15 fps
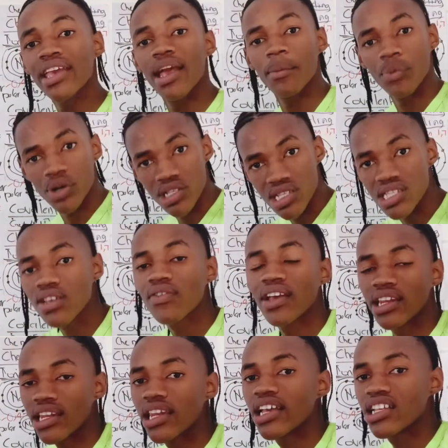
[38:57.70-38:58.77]
a positive and
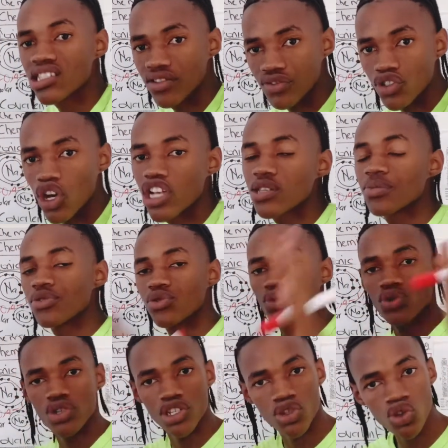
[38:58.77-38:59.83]
a negative charge between
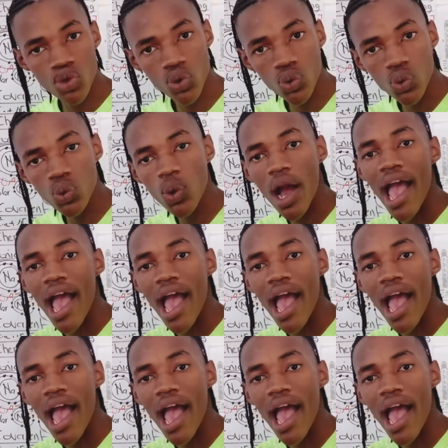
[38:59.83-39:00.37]
the two